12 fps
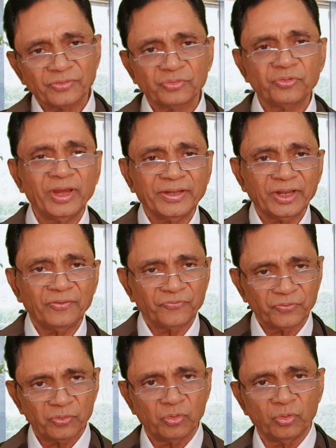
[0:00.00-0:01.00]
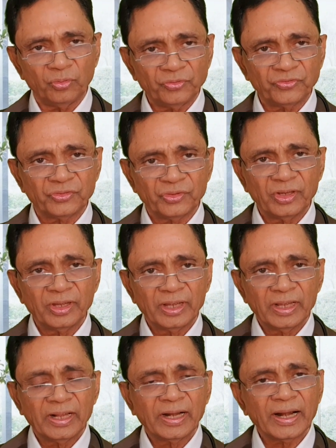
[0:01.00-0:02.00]
of sweety fruits
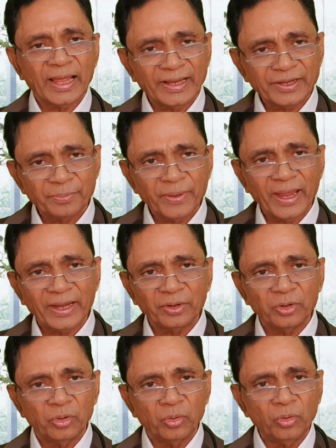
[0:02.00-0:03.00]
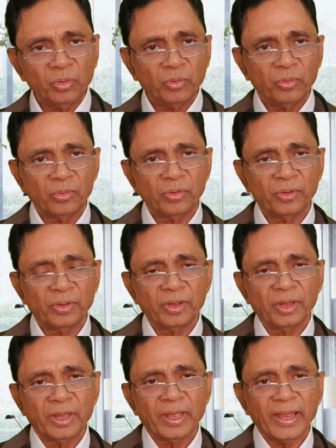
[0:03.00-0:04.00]
like mango
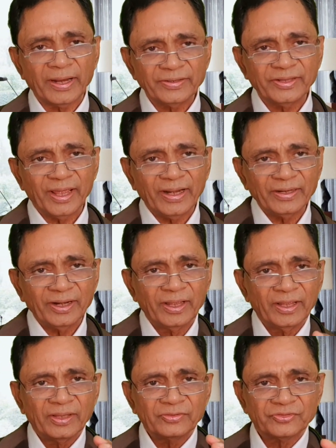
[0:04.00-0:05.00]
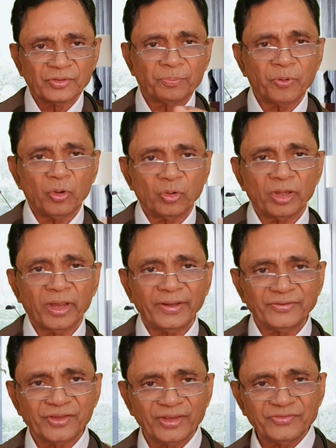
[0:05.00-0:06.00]
and then sapota
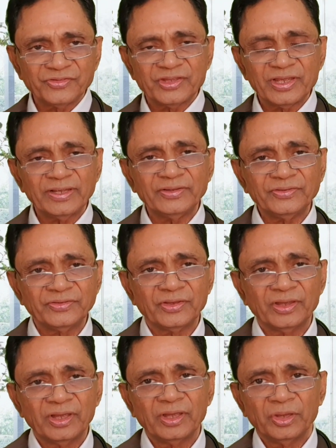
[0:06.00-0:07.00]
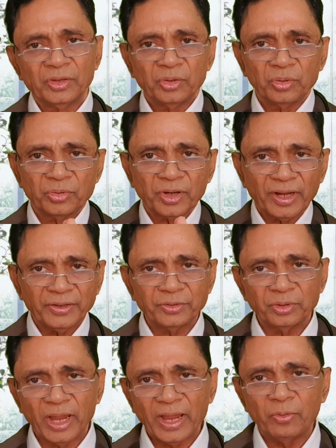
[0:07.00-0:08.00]
and such things you try
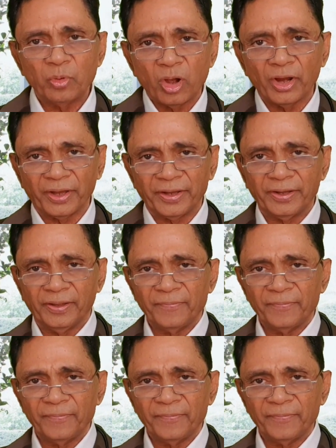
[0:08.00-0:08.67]
to avoid.